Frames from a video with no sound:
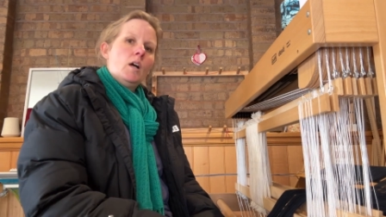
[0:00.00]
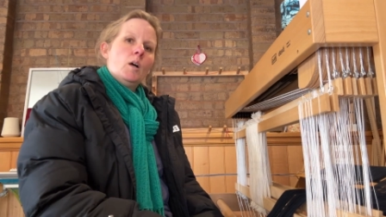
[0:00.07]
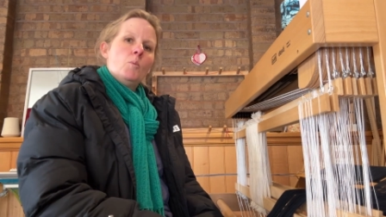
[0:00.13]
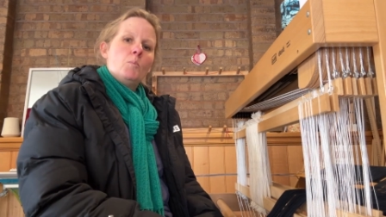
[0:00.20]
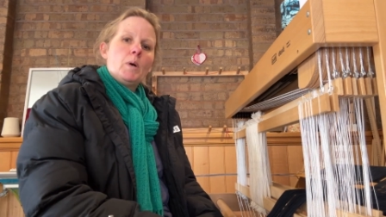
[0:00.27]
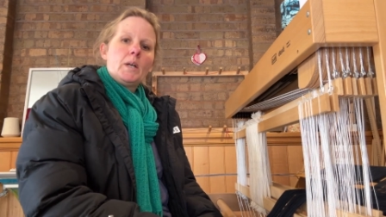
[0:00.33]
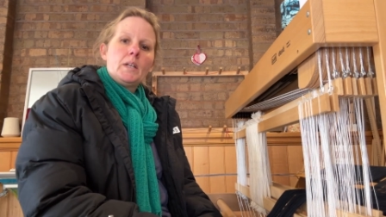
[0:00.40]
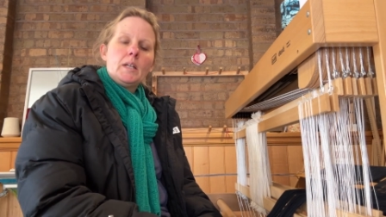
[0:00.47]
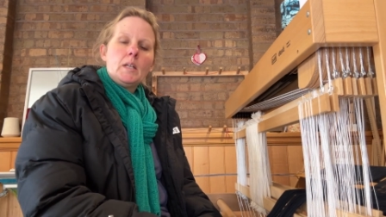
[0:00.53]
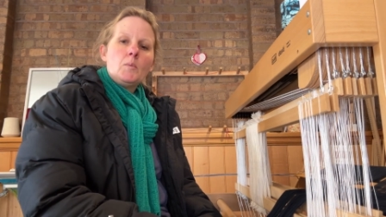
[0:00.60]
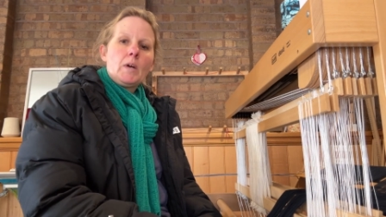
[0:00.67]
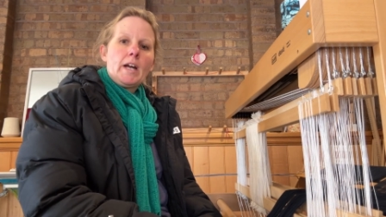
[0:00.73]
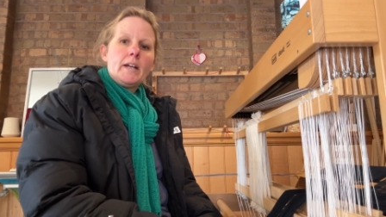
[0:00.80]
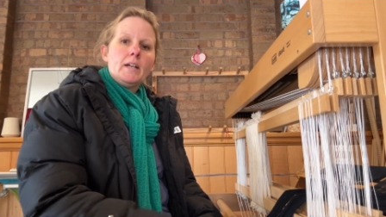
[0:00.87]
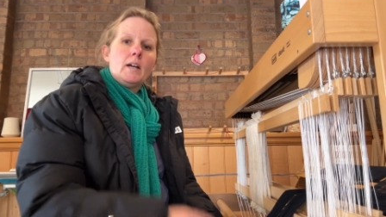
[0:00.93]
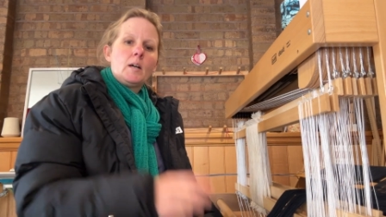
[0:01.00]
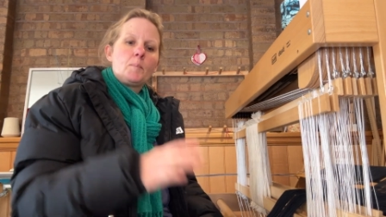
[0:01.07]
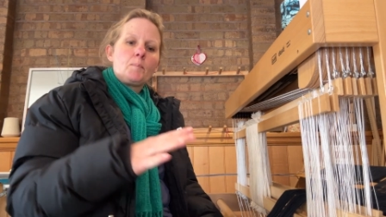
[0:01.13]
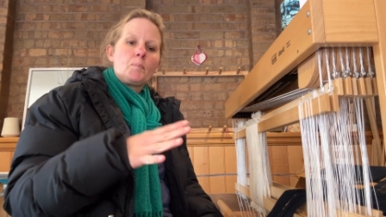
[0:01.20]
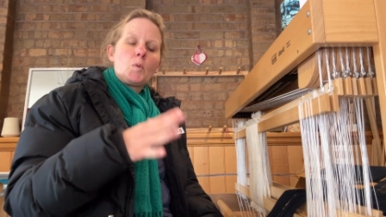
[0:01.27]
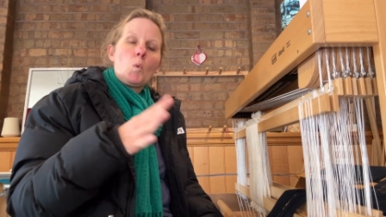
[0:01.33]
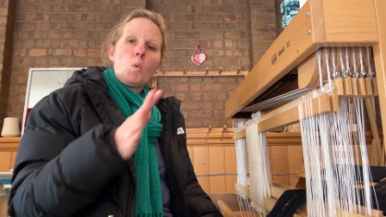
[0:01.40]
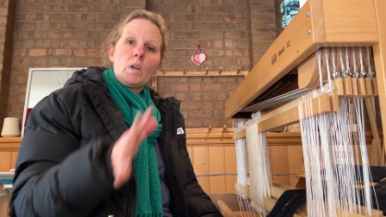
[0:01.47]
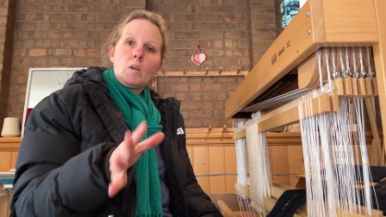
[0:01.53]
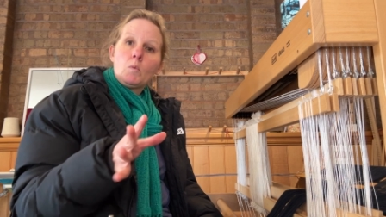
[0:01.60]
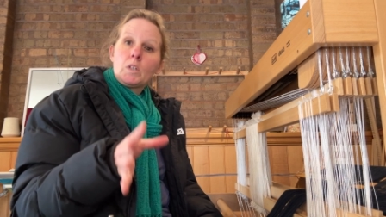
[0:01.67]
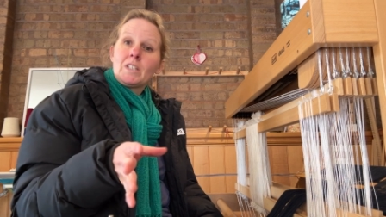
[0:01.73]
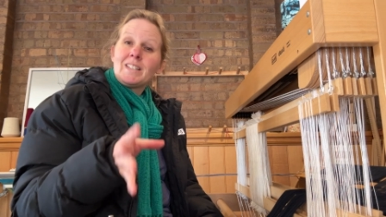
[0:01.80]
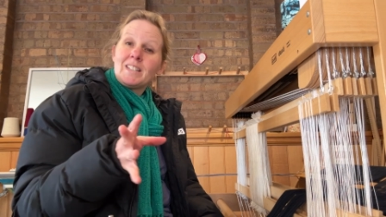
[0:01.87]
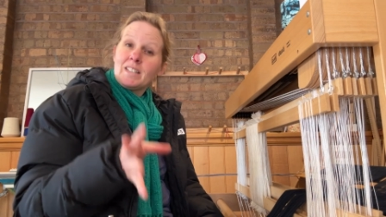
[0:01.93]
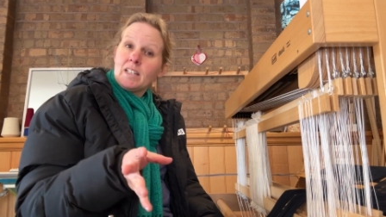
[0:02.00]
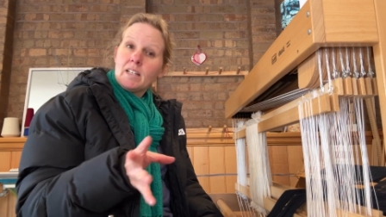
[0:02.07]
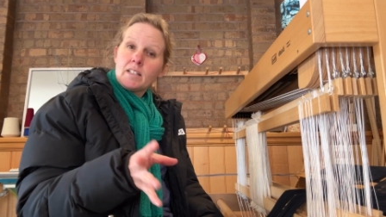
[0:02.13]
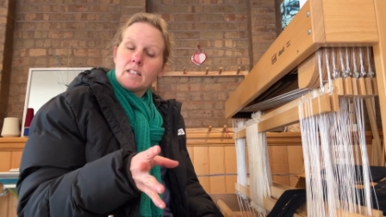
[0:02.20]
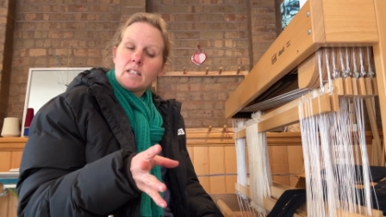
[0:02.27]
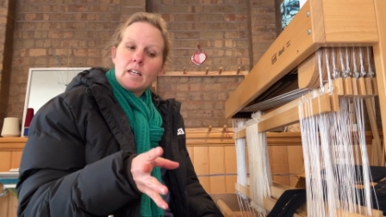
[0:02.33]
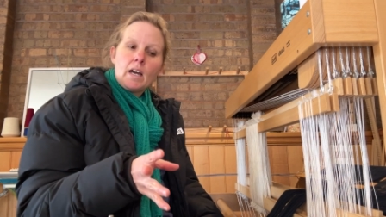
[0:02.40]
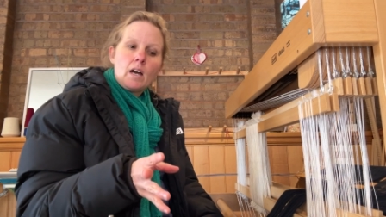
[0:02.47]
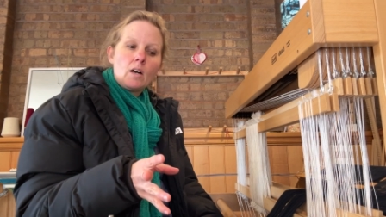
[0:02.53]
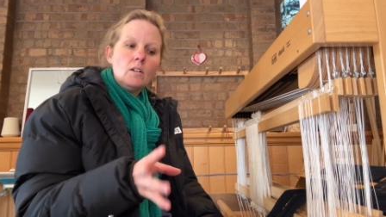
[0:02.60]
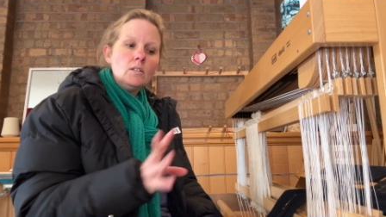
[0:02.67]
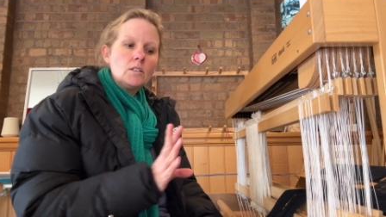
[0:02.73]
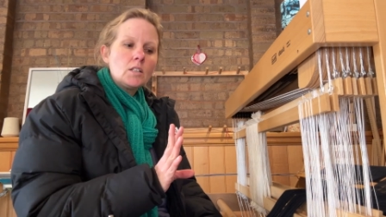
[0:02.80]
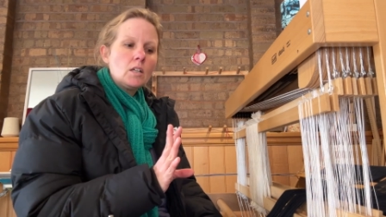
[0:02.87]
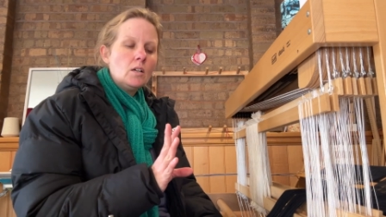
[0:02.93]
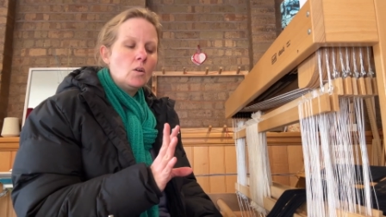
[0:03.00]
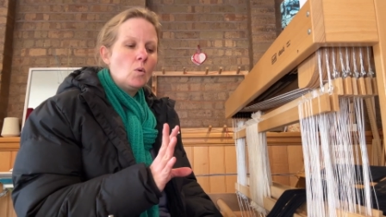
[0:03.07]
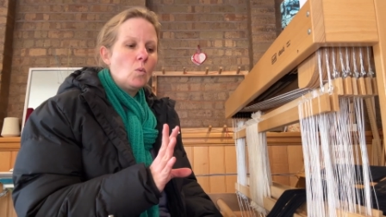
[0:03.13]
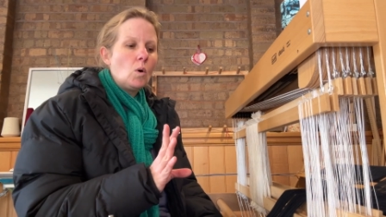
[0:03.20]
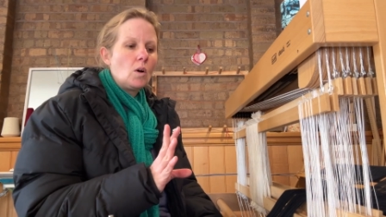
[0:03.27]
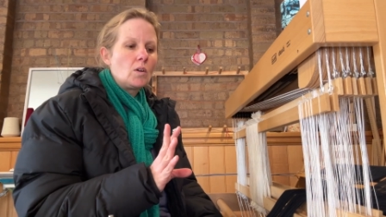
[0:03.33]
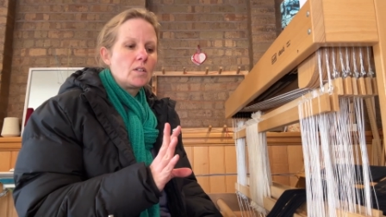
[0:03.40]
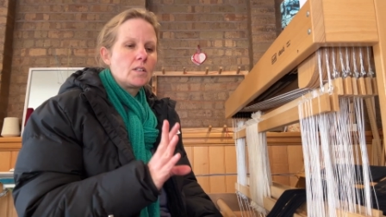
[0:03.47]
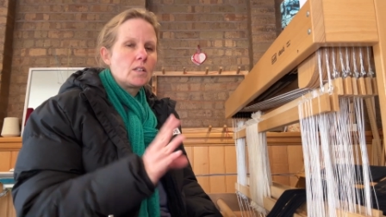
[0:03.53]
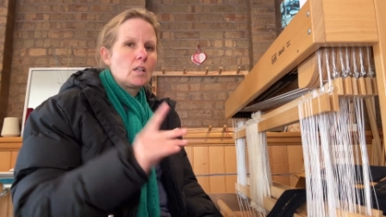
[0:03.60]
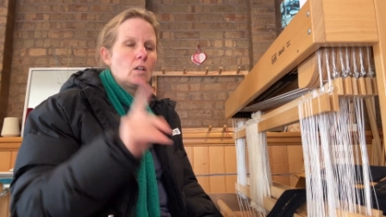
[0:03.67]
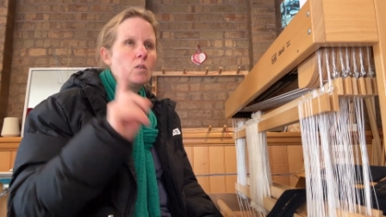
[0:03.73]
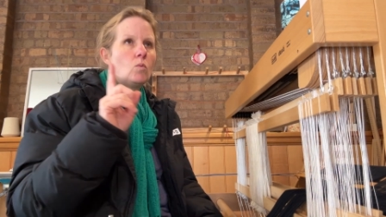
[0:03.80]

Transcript: But anyway, what I wanted to test out was,